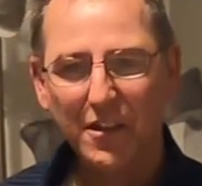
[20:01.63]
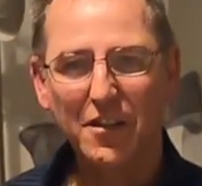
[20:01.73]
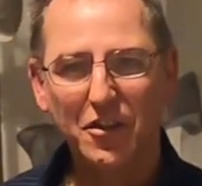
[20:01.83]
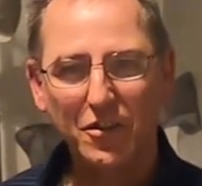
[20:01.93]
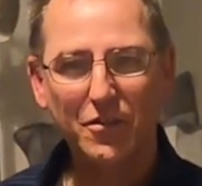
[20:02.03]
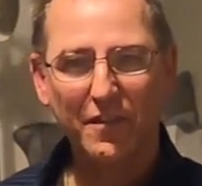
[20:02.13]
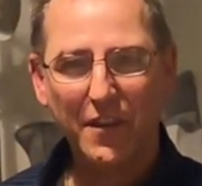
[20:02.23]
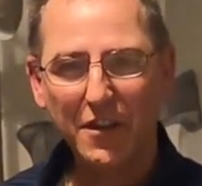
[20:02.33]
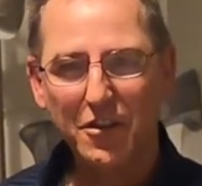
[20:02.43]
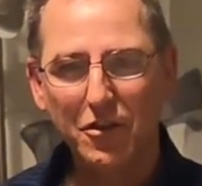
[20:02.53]

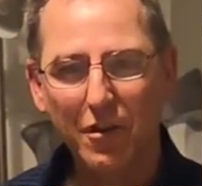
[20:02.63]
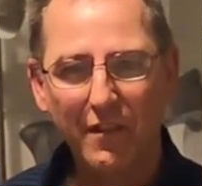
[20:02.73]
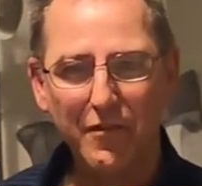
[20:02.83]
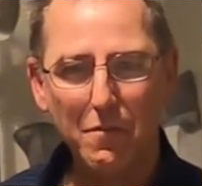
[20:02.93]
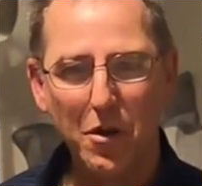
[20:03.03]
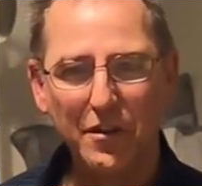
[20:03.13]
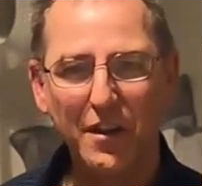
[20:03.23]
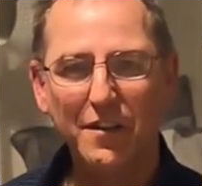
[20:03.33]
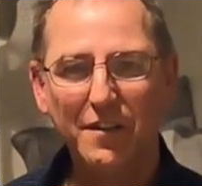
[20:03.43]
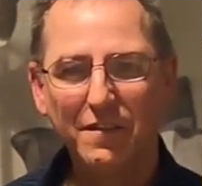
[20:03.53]
thanks to
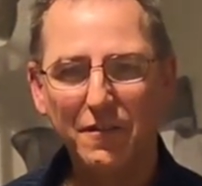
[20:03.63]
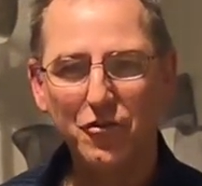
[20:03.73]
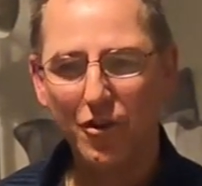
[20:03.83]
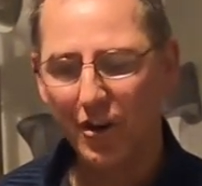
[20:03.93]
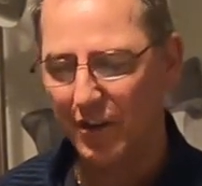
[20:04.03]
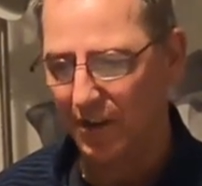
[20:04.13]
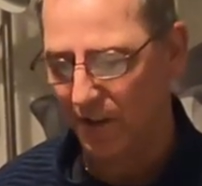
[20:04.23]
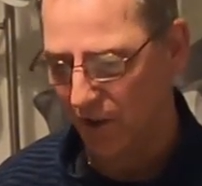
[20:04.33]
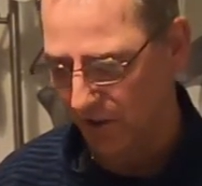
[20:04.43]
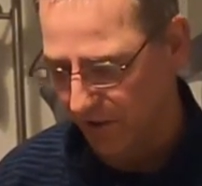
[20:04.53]
everybody for joining
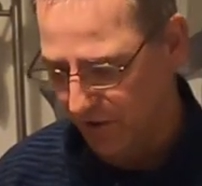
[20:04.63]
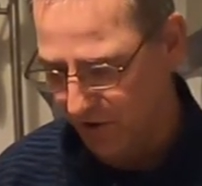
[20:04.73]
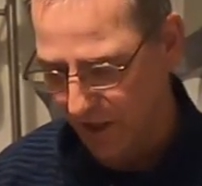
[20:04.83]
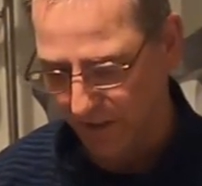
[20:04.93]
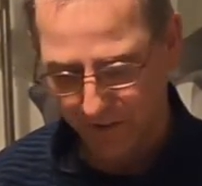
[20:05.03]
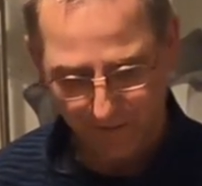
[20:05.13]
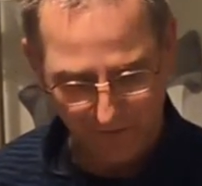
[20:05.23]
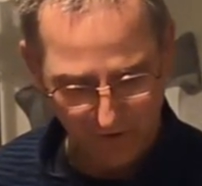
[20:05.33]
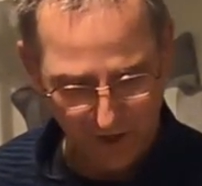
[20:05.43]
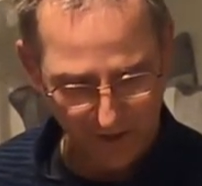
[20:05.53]
in on this
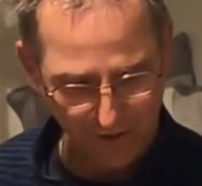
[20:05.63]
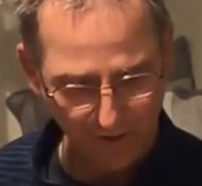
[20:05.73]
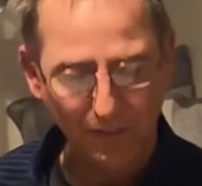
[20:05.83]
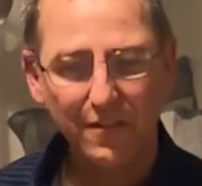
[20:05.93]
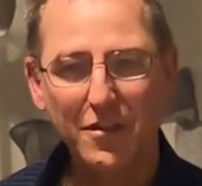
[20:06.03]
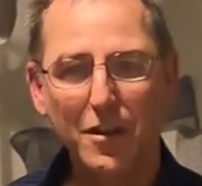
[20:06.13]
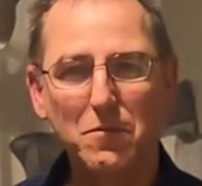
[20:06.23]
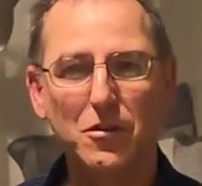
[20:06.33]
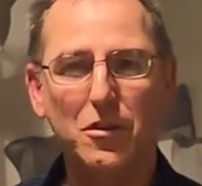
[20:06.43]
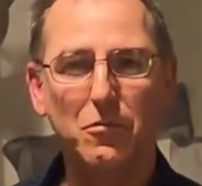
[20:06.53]
channel. It's
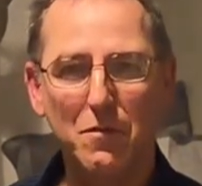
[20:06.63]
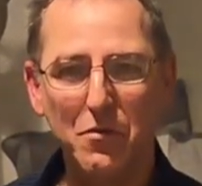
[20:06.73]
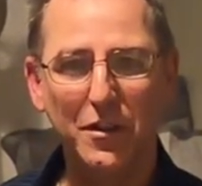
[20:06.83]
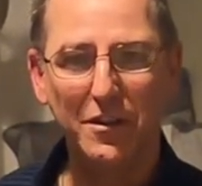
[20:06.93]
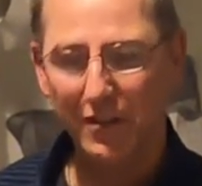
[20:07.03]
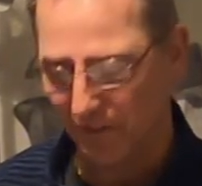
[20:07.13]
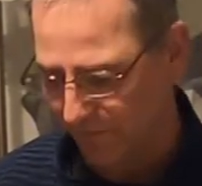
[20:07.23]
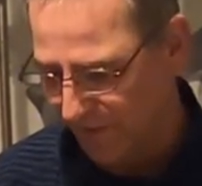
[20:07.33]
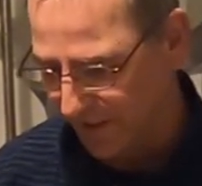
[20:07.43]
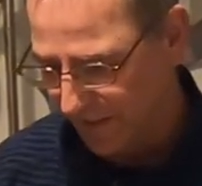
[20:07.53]
absolutely
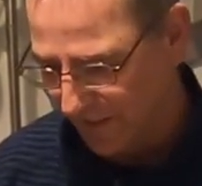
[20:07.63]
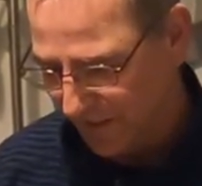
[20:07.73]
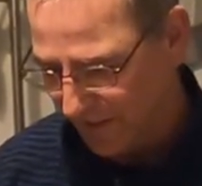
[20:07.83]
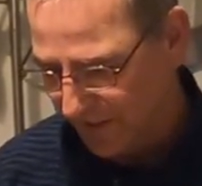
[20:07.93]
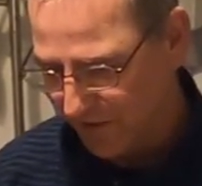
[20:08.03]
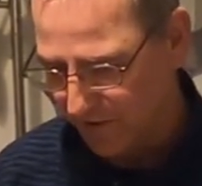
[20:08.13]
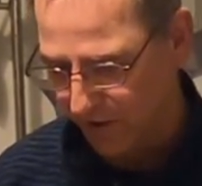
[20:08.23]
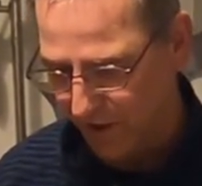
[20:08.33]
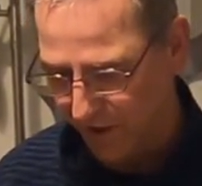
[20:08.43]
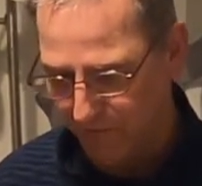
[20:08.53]
brilliant.
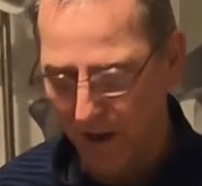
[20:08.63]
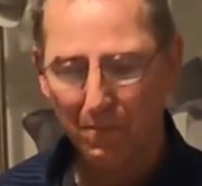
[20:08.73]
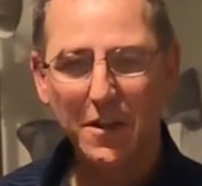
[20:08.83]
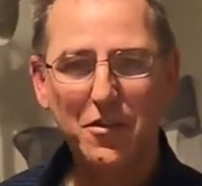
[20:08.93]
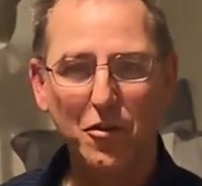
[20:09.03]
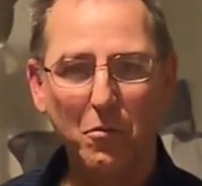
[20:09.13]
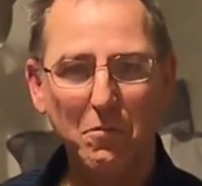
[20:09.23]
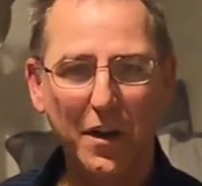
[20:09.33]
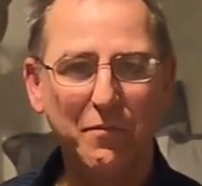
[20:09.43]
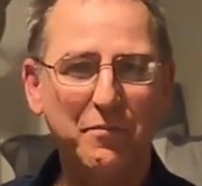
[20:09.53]
So I'll wrap this
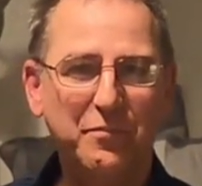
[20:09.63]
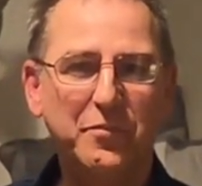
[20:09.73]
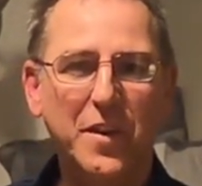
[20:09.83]
up then.